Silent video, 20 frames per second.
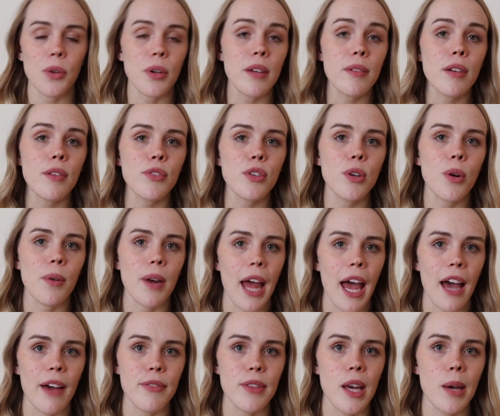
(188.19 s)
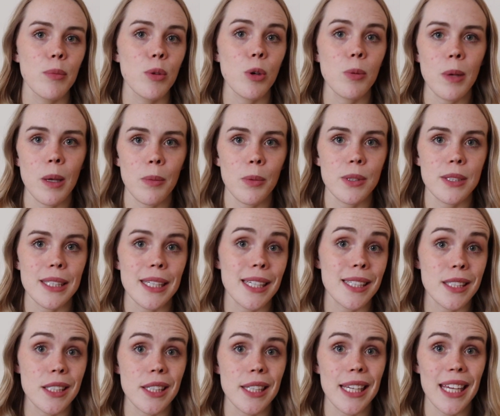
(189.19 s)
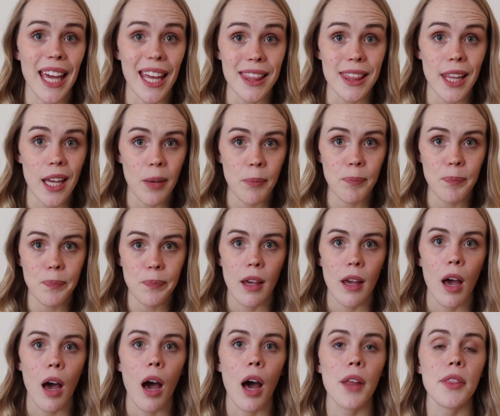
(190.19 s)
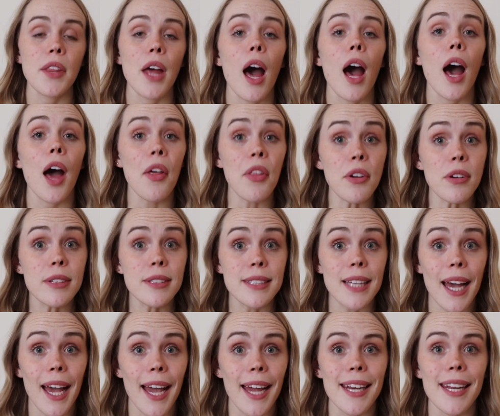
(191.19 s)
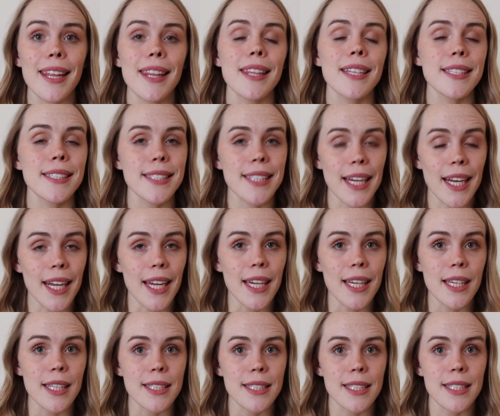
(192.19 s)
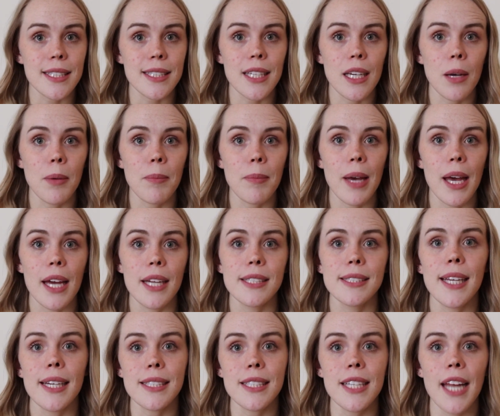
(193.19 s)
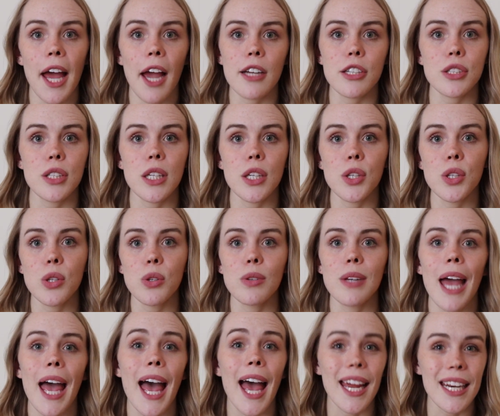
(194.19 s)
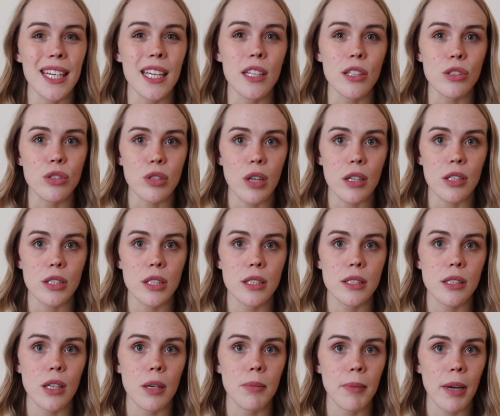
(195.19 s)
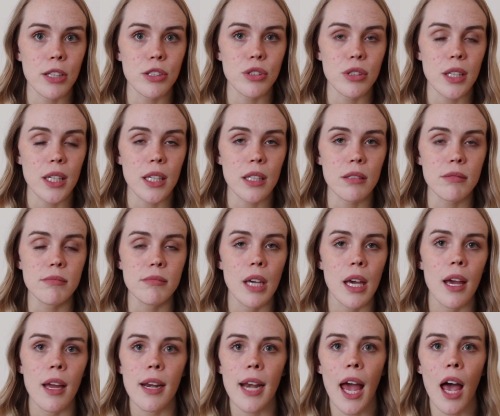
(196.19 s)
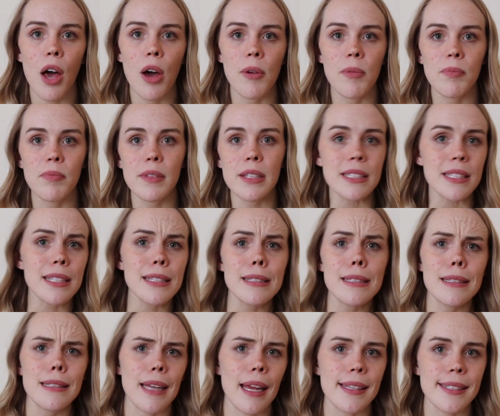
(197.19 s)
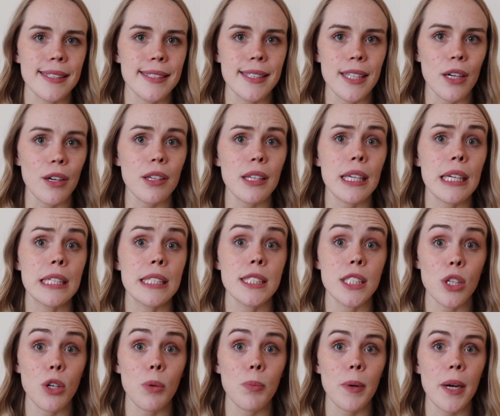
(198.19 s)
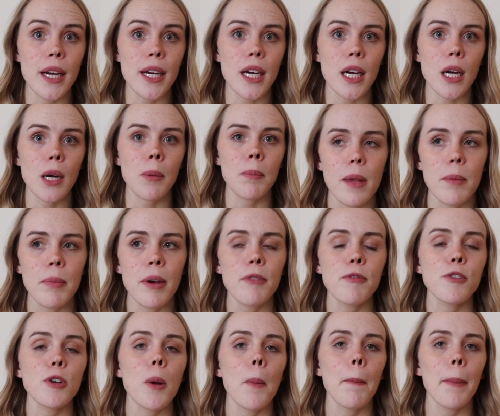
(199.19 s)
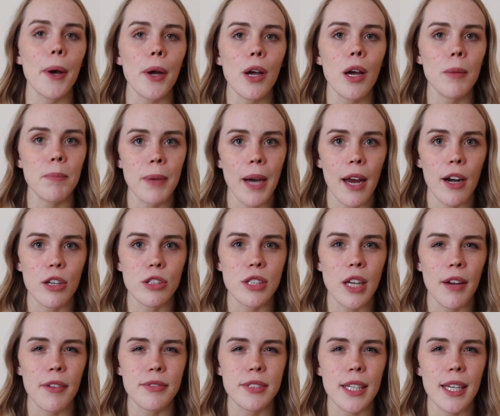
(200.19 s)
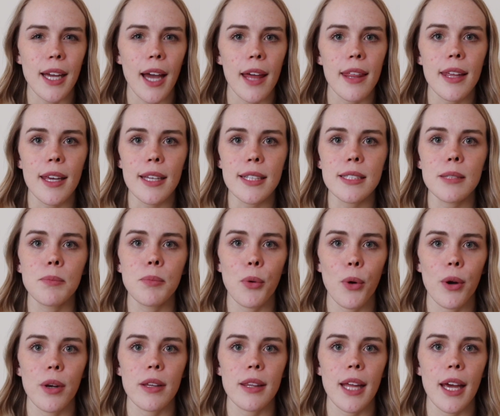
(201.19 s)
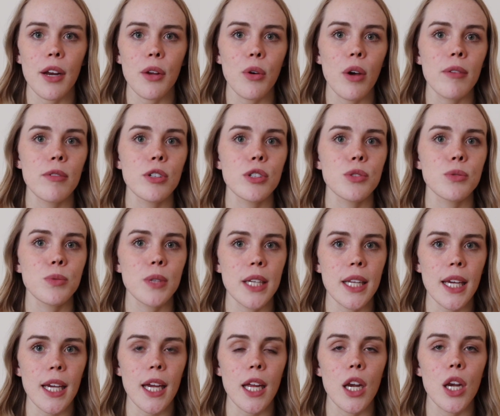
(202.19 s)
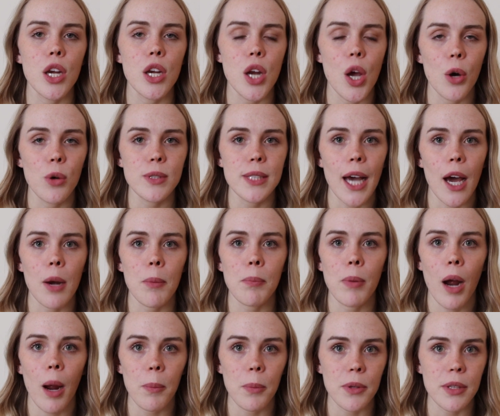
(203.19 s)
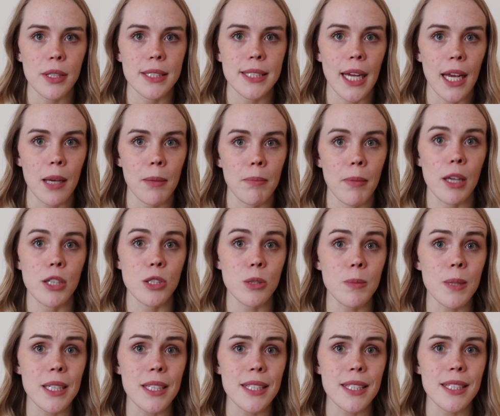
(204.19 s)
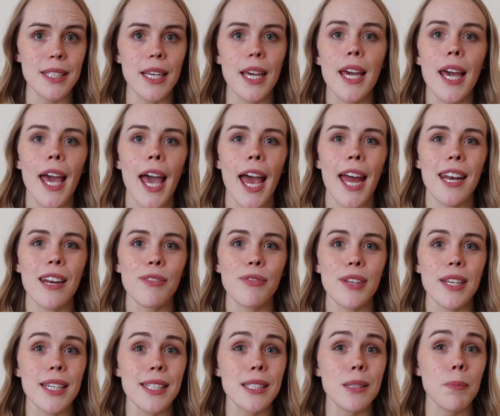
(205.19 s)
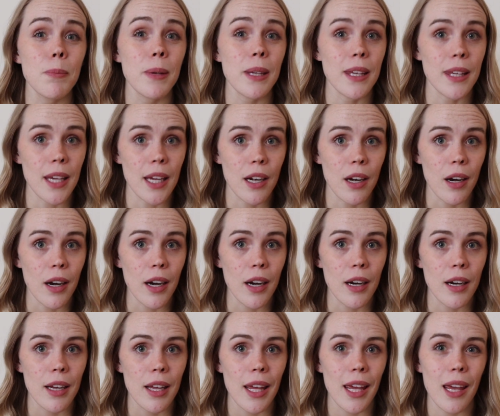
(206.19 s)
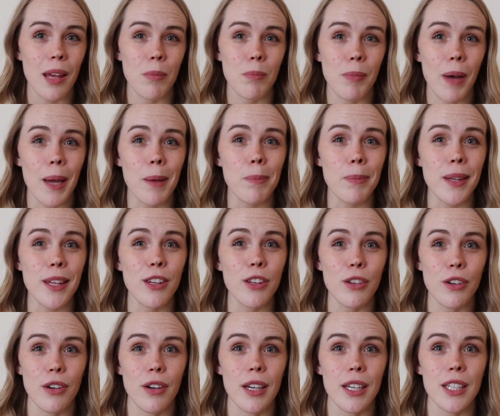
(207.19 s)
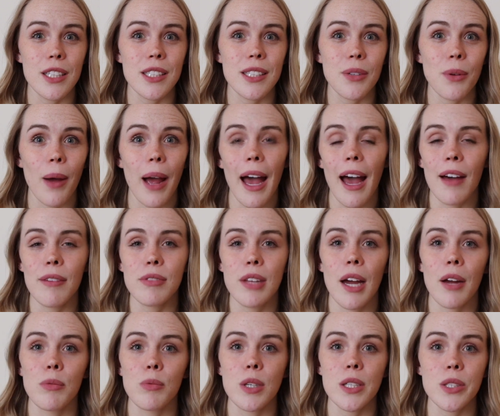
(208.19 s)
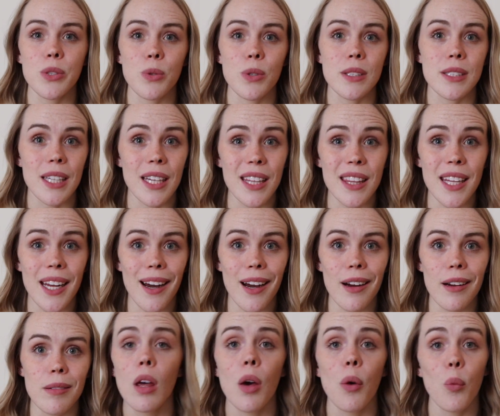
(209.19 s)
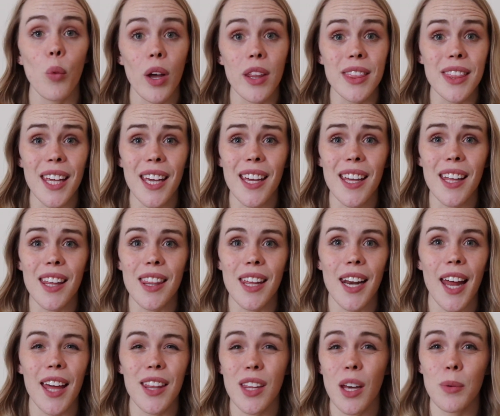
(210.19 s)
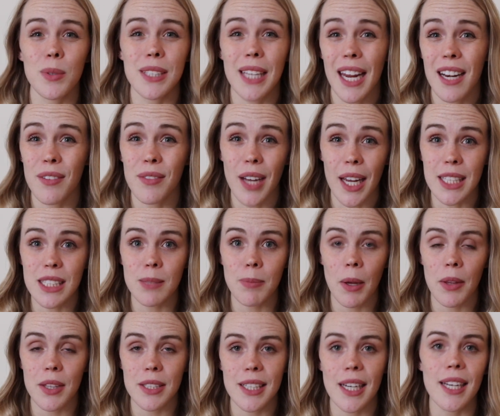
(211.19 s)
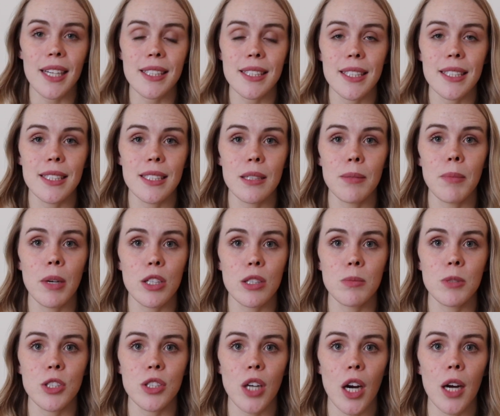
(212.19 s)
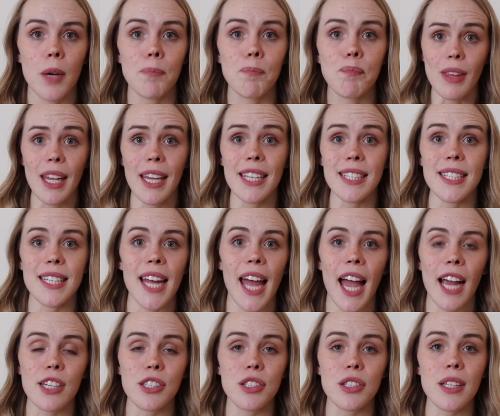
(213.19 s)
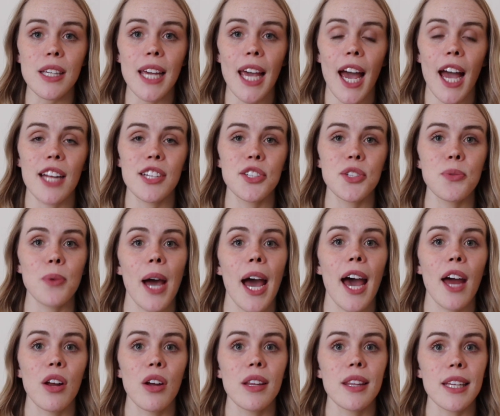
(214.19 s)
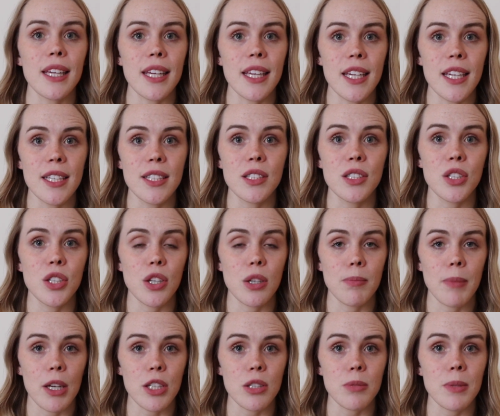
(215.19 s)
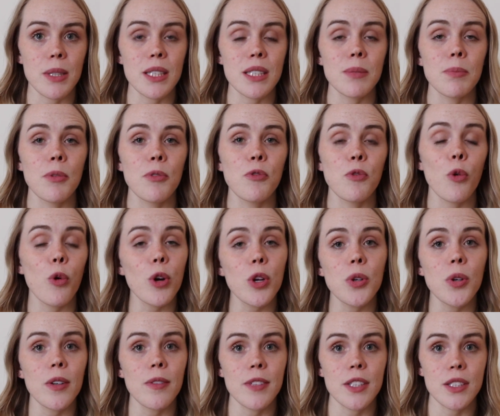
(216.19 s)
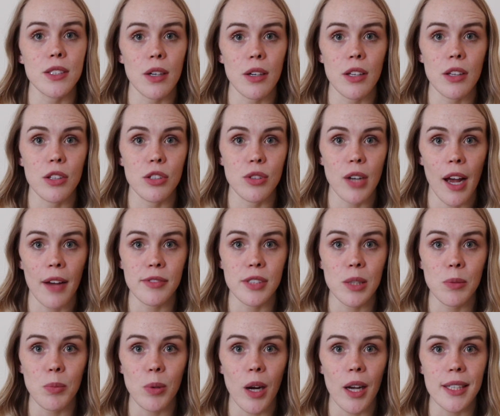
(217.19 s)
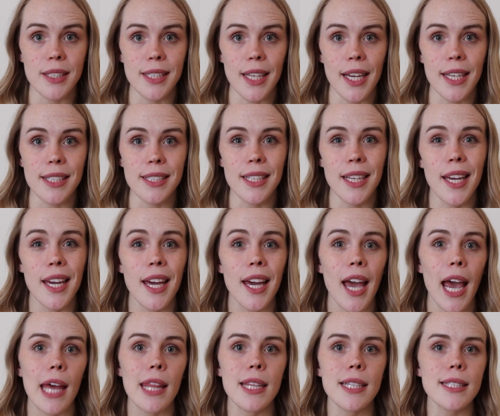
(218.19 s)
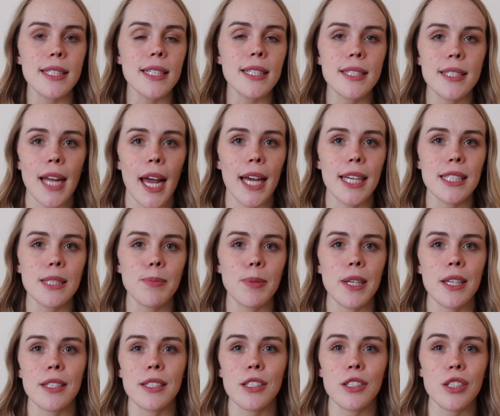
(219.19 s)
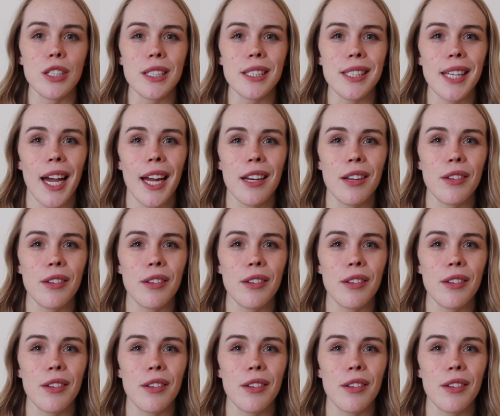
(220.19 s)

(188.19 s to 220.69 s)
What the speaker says: even if you don't have them, you'll be able to easily get them. On the other side, the Dennic system doesn't actually include any instructions on measuring. Now, this isn't necessarily a deal breaker, but for a book on pattern drafting, I think it's important that whoever is reading it knows how to properly take measurements. And if it is a beginner, it might be good to have that resource in there. One thing that I thought was kind of nice about the Dennic system measurement chart is it actually had you add on the ease to your measurements before you even started the drafting process. And this is nice because it just kind